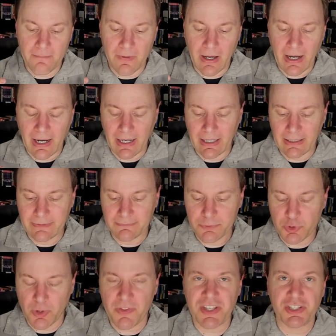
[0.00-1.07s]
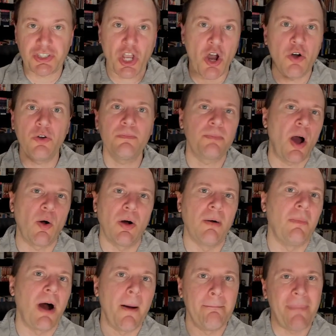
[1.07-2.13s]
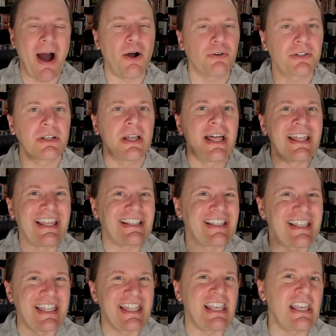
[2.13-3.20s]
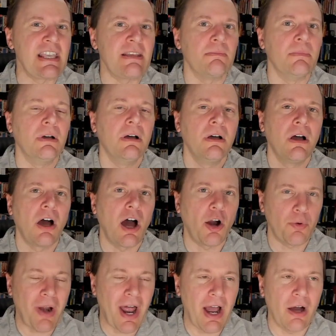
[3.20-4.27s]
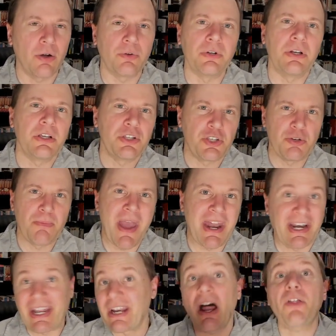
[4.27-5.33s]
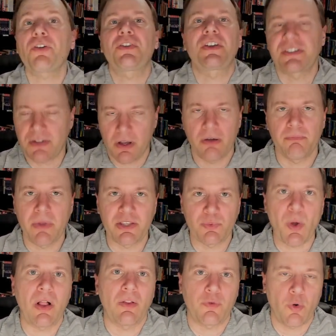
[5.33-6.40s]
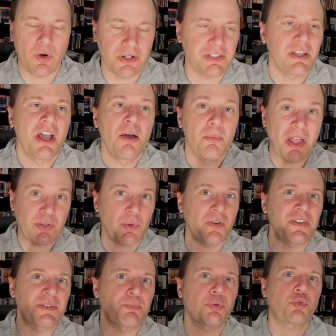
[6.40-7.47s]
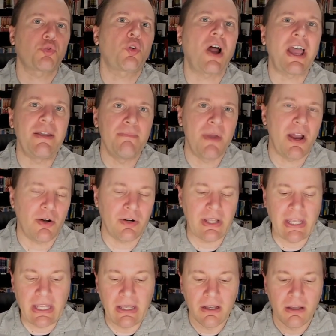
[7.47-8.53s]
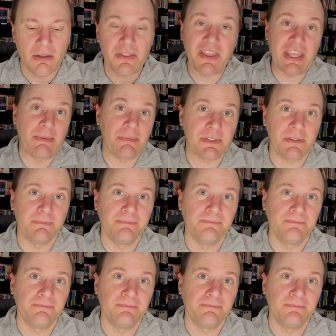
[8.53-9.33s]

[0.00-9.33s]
uh, sort of this tone poem about this theme around humanity and other things as well, of course. That's one of its primary themes.